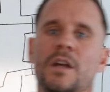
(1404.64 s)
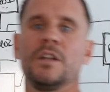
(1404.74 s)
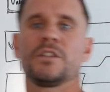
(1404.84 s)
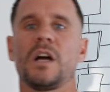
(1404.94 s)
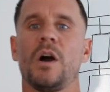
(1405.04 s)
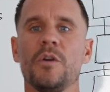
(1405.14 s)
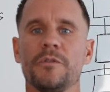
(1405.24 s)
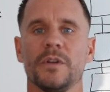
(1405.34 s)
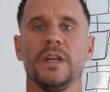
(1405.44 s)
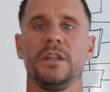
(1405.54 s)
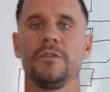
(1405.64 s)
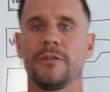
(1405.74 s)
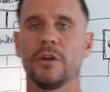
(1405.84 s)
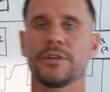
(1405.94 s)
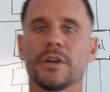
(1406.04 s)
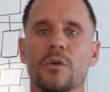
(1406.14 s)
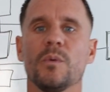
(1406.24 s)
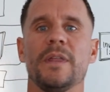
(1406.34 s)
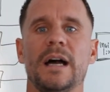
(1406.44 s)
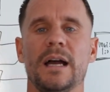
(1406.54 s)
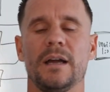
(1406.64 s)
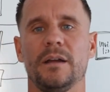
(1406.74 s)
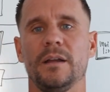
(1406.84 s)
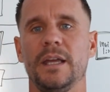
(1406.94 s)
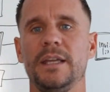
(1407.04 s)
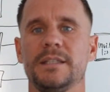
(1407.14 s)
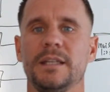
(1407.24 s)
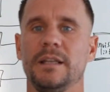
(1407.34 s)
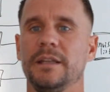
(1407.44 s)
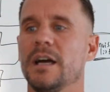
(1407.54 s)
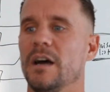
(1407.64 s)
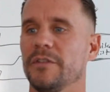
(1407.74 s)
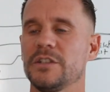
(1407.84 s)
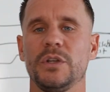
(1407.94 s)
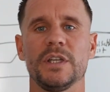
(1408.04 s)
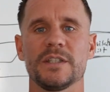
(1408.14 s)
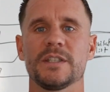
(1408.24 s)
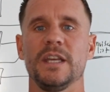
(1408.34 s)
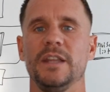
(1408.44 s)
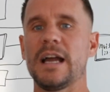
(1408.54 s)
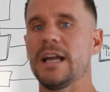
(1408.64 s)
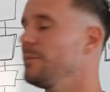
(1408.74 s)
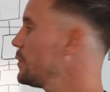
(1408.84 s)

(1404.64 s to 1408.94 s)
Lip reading: So hopefully you followed along with that easily enough. As you can see, that